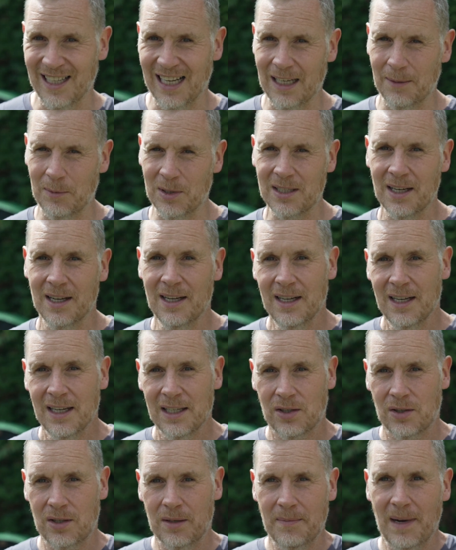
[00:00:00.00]
animals,
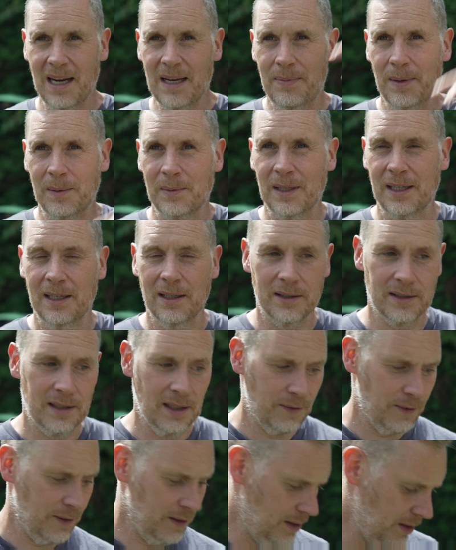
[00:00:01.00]
so you might be able to hear a
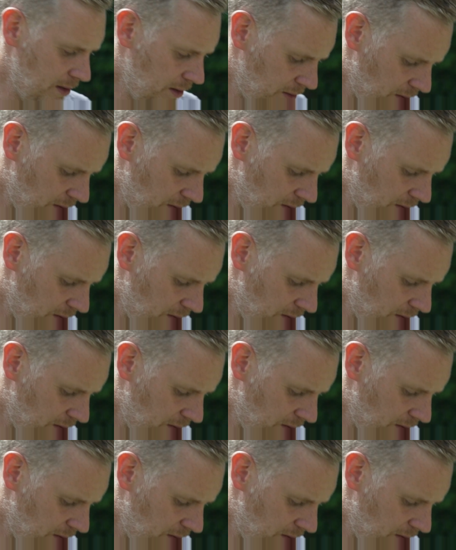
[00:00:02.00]
difference in